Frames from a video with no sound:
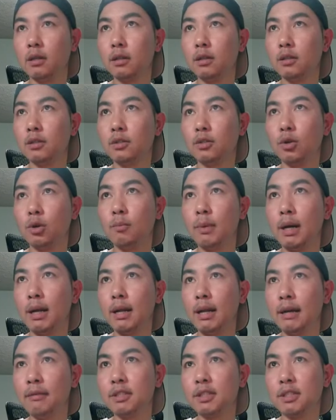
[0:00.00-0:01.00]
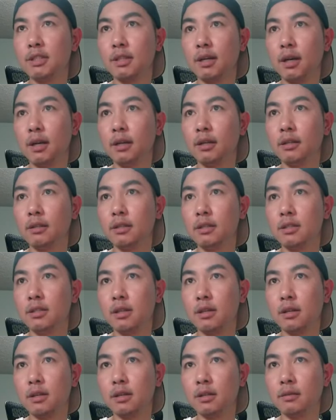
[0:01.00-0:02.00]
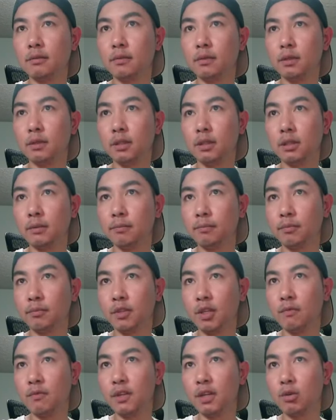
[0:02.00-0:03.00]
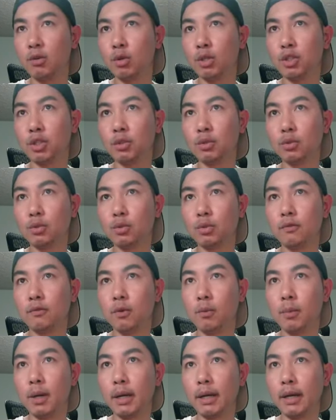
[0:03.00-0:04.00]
So on my left side is the configuration tool for my